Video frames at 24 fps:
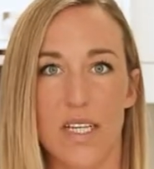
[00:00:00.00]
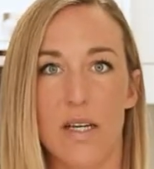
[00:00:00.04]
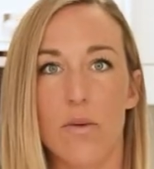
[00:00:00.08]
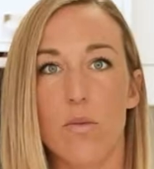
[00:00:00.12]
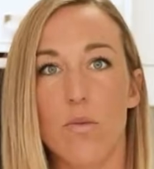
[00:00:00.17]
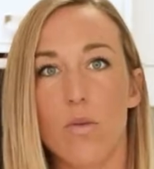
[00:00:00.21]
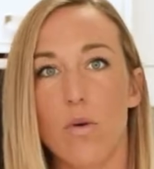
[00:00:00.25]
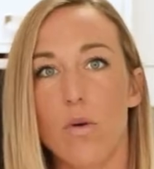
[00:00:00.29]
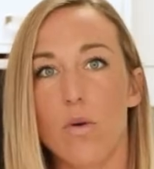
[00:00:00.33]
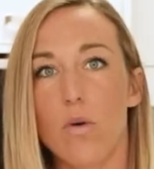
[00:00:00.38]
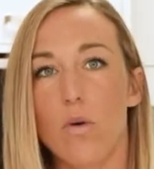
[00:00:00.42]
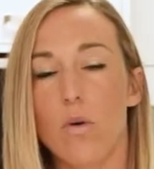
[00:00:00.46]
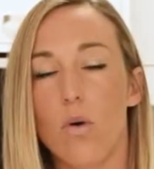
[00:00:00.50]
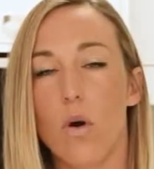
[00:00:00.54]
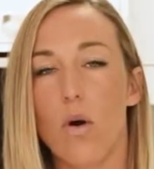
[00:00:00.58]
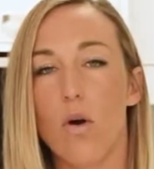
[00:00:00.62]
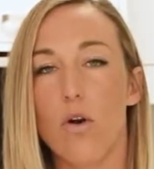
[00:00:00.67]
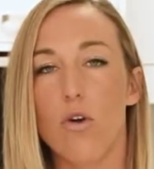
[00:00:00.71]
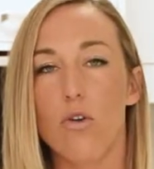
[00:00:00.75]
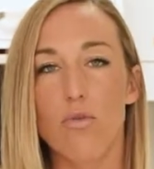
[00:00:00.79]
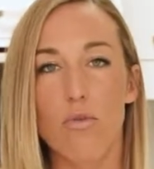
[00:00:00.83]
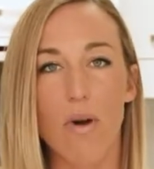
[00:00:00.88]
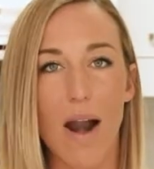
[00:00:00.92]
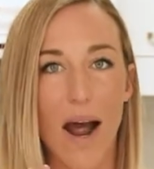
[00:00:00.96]
It will
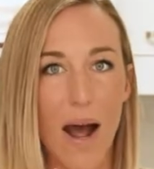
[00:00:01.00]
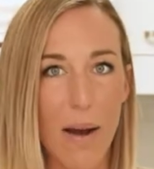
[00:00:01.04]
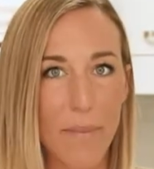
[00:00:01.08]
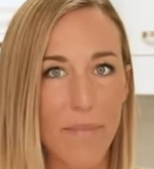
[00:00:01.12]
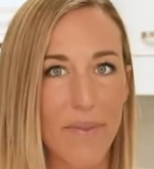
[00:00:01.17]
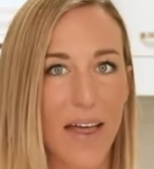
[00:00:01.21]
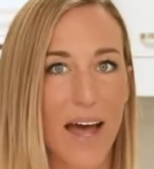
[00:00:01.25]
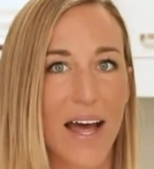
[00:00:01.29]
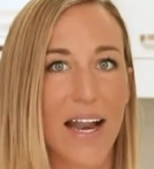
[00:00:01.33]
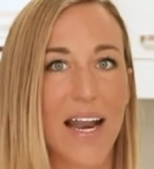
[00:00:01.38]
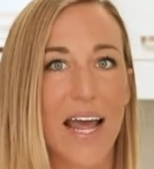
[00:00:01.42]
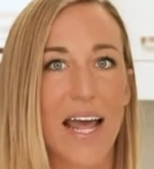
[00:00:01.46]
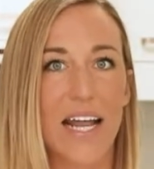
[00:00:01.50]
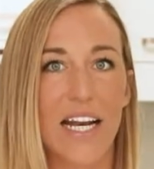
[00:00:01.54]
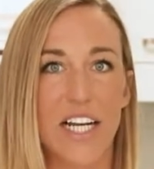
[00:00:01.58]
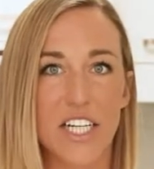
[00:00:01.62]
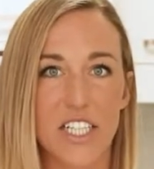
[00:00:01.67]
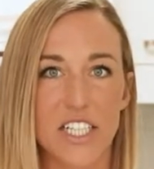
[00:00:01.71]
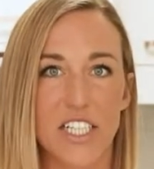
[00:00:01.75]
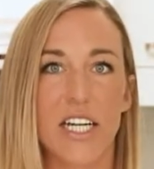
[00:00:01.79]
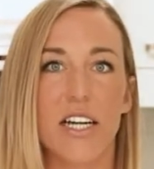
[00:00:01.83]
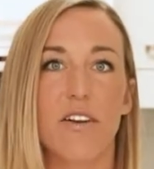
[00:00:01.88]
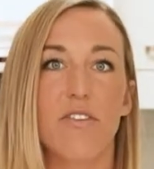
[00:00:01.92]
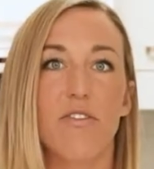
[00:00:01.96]
grab that
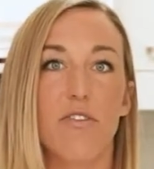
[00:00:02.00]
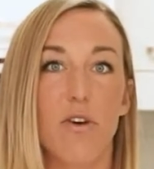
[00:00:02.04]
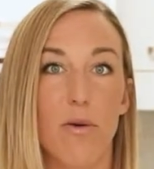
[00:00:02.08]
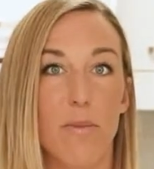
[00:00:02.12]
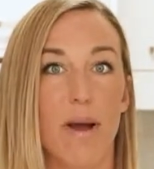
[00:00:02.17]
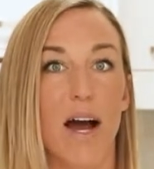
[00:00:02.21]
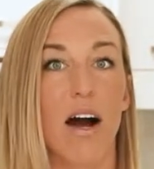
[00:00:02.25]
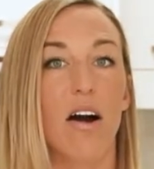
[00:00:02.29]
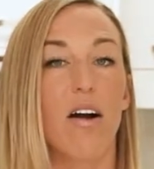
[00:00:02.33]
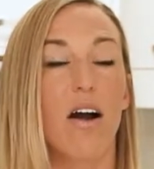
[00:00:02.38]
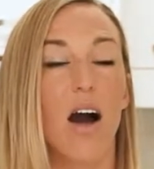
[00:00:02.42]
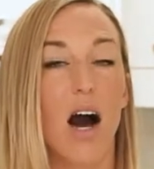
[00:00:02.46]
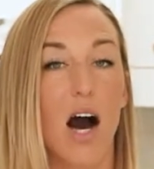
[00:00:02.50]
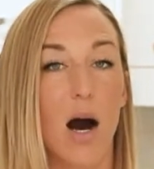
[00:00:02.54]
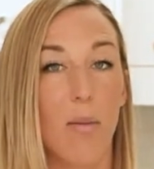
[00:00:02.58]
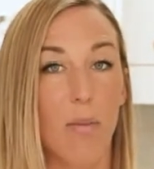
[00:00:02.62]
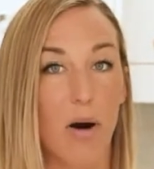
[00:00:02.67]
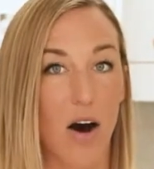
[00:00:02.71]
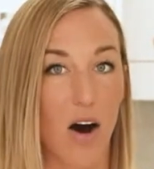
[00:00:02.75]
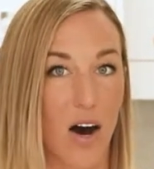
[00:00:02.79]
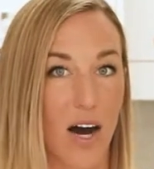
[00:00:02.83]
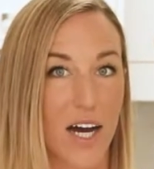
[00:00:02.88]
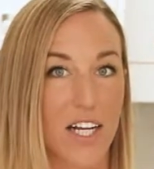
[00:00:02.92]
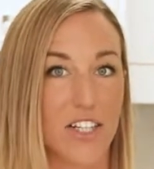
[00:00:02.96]
energy from our
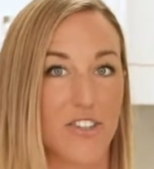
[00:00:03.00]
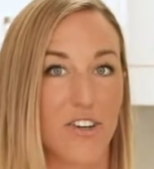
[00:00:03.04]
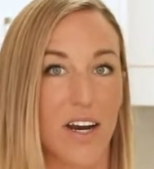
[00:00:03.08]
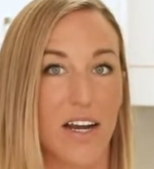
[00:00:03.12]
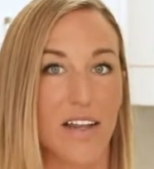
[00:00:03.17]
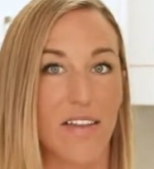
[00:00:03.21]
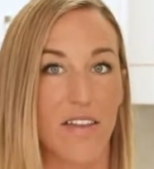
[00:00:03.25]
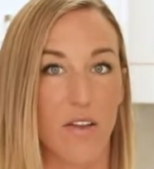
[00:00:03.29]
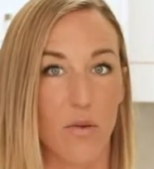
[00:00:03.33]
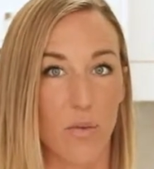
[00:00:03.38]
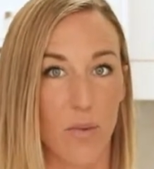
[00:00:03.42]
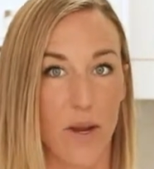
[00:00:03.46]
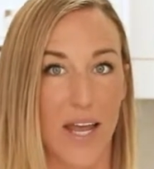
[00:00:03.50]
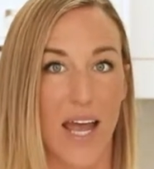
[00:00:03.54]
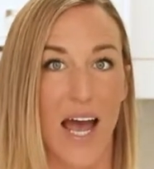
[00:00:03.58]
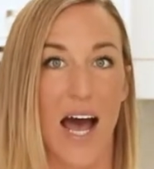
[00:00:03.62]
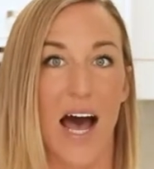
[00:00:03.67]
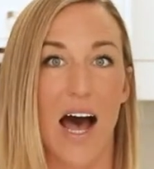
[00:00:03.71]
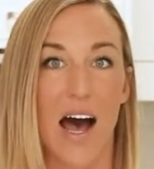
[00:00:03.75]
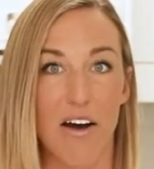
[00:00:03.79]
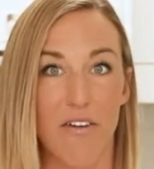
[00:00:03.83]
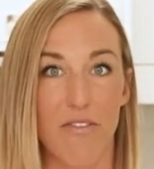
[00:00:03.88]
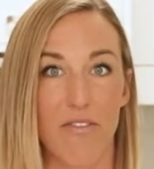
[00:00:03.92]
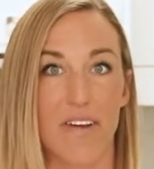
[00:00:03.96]
carbohydrate that we
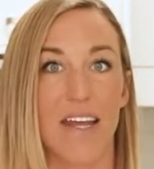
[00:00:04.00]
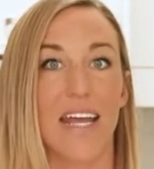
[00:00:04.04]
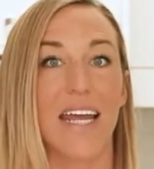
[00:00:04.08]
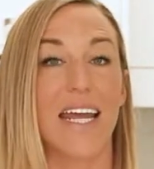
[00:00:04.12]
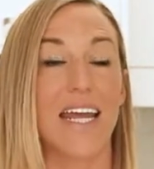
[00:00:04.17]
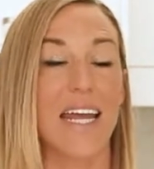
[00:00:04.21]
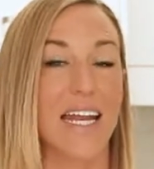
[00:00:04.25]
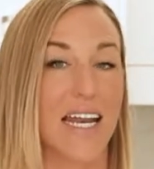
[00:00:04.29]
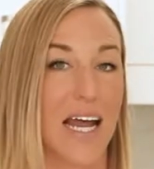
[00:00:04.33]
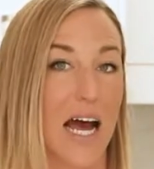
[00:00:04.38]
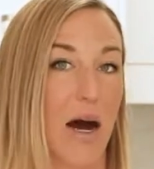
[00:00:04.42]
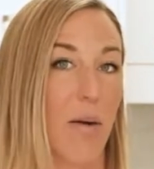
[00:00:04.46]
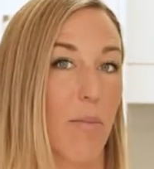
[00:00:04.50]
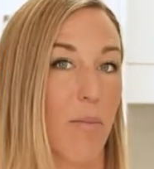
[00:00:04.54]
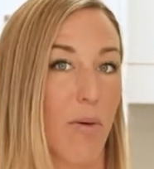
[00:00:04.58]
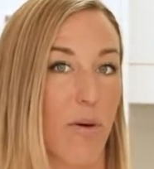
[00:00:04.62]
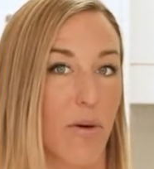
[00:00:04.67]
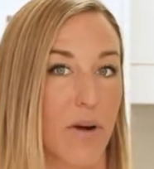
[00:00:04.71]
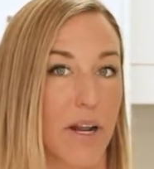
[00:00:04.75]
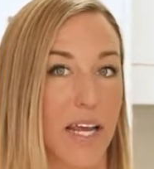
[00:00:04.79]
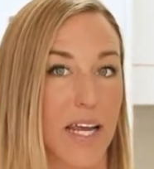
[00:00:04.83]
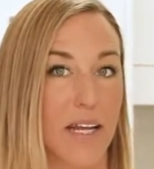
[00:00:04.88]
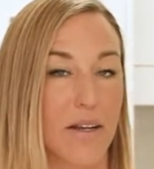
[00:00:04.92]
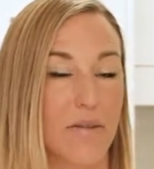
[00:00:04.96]
have in our
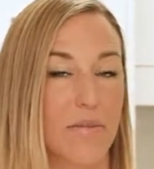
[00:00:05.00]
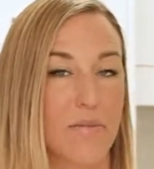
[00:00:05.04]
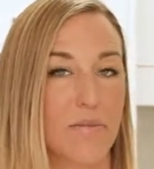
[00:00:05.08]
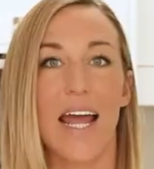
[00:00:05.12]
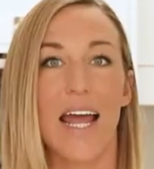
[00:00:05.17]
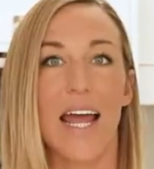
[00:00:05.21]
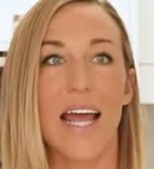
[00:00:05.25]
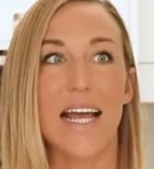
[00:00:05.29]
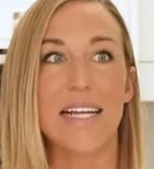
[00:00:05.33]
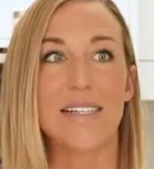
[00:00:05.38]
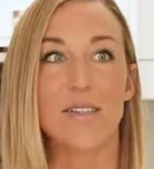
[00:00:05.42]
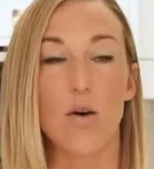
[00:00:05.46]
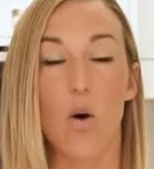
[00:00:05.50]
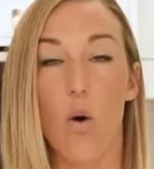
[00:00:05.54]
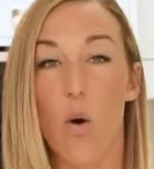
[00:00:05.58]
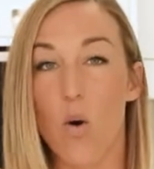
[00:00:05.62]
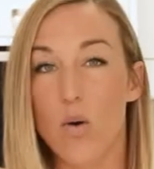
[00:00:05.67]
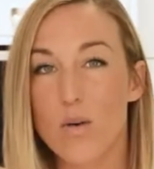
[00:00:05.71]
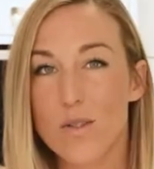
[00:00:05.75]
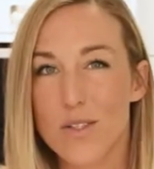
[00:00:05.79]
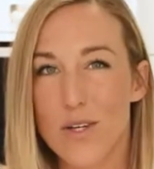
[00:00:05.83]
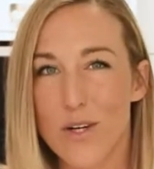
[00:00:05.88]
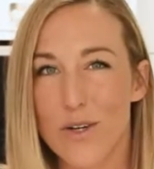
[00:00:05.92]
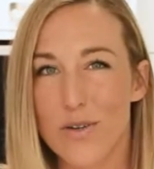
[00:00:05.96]
body. It's
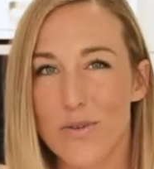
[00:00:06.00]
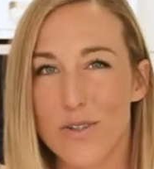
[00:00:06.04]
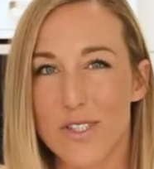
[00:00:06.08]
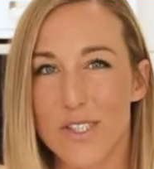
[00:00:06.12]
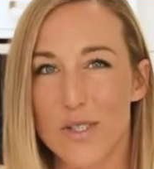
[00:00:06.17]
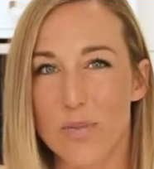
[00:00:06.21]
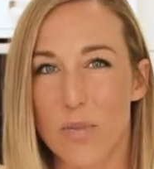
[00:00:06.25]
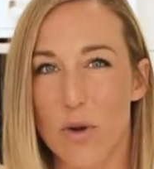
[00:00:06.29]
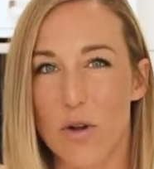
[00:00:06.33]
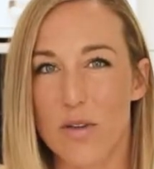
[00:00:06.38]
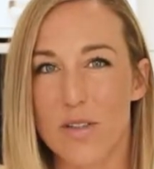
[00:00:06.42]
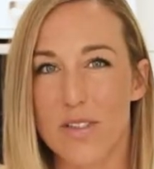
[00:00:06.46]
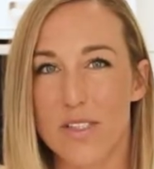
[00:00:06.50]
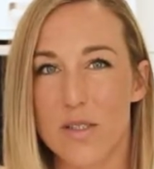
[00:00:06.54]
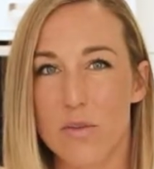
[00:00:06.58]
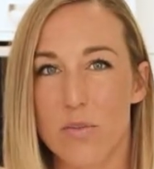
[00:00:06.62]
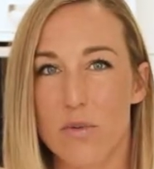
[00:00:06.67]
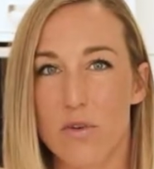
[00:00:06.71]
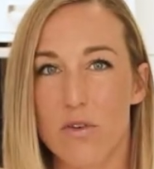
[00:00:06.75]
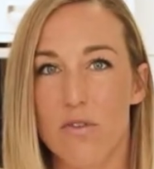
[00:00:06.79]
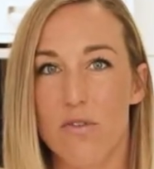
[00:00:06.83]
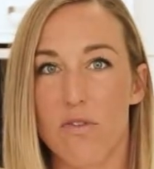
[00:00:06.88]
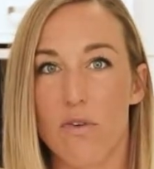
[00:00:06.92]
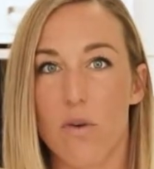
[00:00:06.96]
also
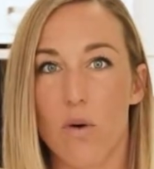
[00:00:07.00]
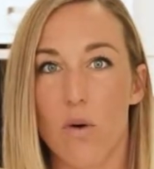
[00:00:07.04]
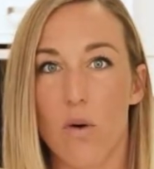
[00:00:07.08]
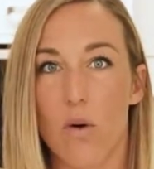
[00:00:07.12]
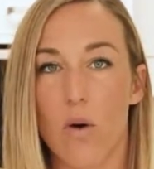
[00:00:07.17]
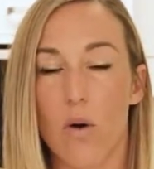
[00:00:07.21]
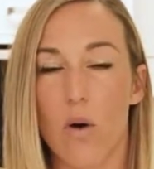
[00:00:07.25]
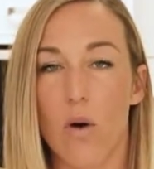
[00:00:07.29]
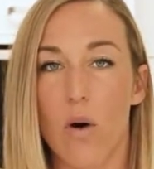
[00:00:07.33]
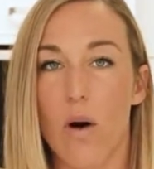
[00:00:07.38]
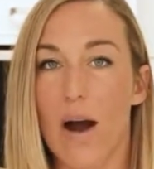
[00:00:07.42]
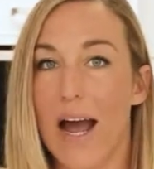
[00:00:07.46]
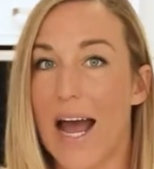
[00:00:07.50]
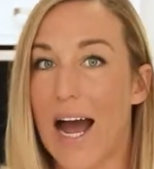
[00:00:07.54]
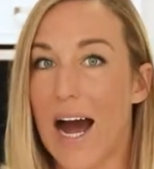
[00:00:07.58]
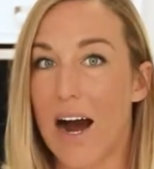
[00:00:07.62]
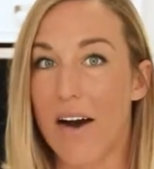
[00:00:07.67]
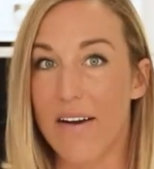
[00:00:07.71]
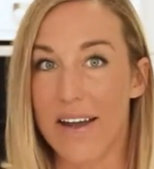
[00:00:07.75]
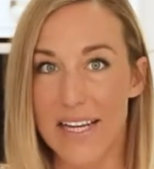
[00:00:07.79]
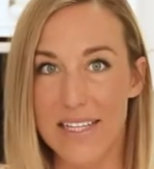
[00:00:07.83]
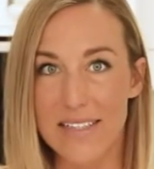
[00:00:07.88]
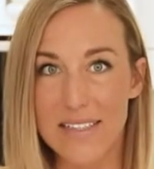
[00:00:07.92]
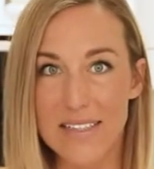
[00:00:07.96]
responsible for
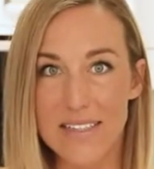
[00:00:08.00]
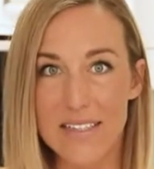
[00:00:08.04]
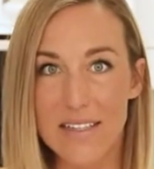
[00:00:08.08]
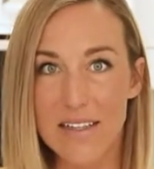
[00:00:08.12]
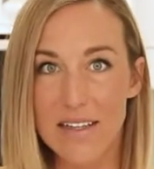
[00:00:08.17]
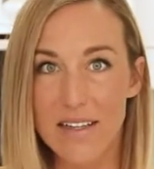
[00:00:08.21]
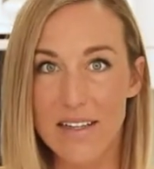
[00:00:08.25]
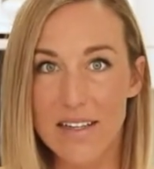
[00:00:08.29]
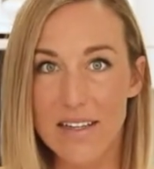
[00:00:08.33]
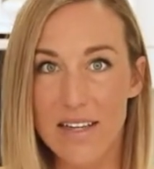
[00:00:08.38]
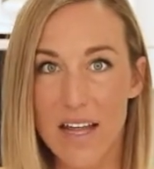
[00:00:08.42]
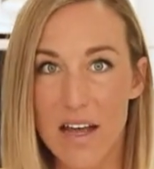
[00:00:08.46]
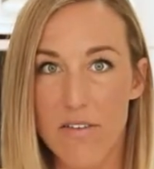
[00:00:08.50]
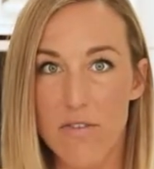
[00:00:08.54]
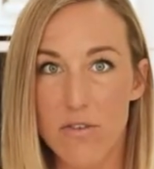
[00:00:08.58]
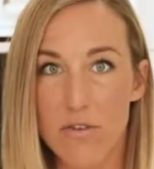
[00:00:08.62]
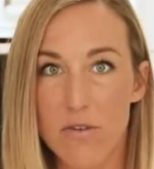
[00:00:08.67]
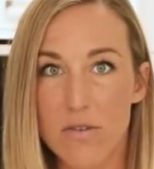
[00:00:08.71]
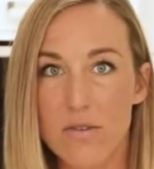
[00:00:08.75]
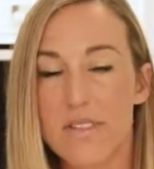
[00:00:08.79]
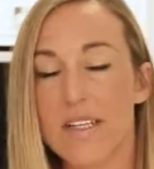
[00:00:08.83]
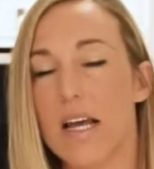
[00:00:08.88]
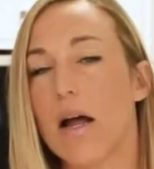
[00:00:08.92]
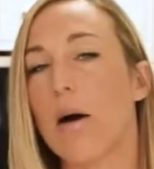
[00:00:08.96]
our insulin
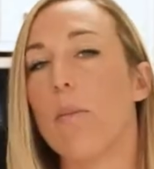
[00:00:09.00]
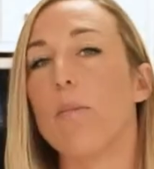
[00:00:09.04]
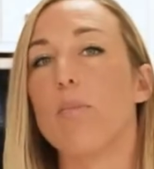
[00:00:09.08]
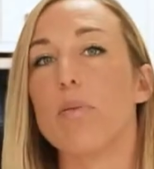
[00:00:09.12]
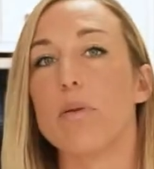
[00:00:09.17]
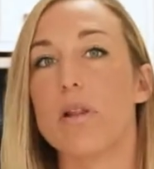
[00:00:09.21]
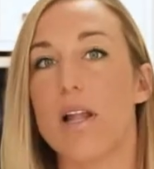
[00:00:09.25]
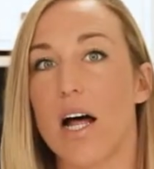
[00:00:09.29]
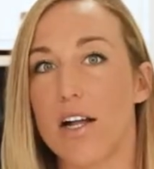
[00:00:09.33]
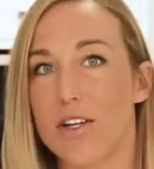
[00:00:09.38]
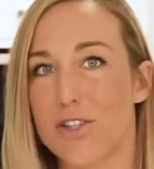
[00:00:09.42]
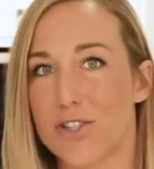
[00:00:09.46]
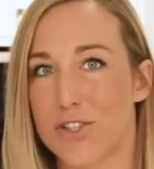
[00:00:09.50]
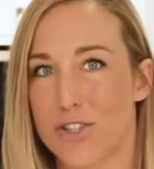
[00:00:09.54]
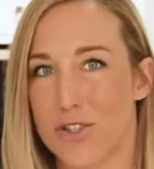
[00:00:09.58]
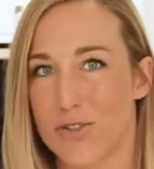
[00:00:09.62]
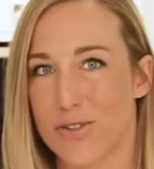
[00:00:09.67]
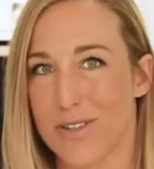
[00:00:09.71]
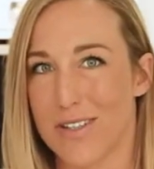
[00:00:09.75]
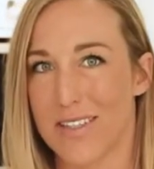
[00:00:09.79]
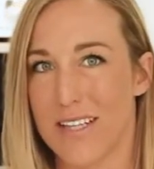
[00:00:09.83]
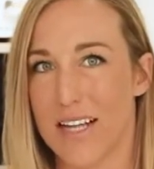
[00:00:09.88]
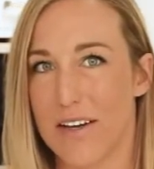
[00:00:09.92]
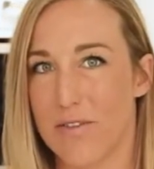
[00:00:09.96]
levels, our blood
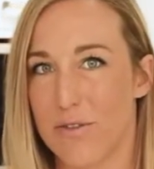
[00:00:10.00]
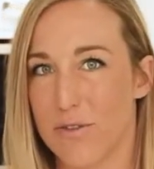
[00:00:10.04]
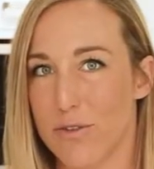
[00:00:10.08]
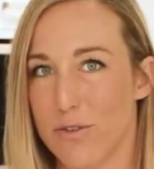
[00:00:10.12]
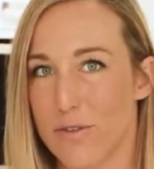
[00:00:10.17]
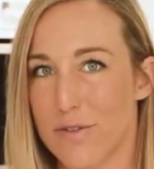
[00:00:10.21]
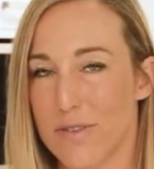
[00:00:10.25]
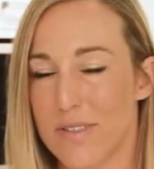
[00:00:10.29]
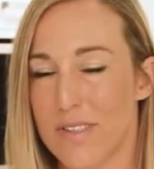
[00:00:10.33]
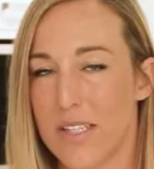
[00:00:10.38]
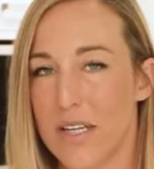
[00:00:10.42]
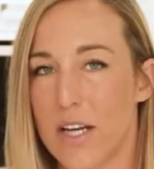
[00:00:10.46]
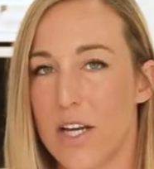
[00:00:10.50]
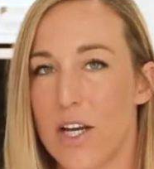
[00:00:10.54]
sugar levels.